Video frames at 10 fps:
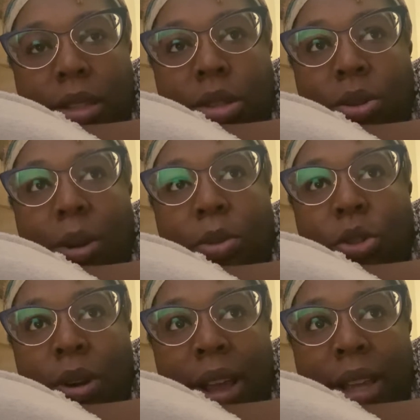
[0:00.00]
So I'm
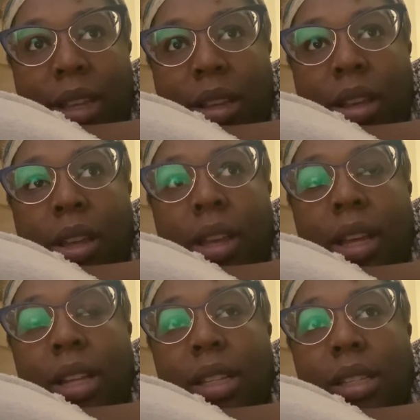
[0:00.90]
trying
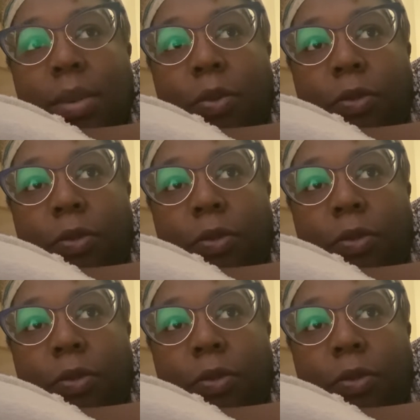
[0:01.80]
to